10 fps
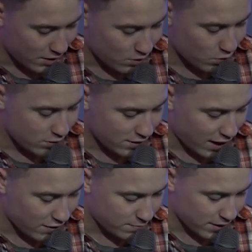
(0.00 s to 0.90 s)
And God
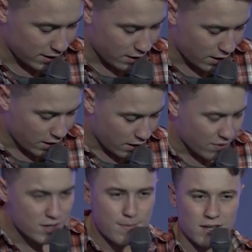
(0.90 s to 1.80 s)
gave me
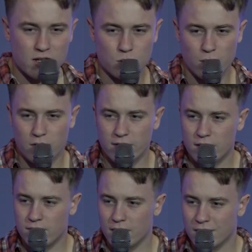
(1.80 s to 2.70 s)
this message, what I
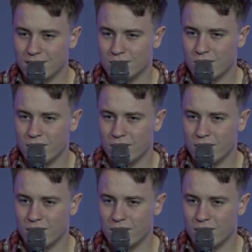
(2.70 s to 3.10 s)
really think is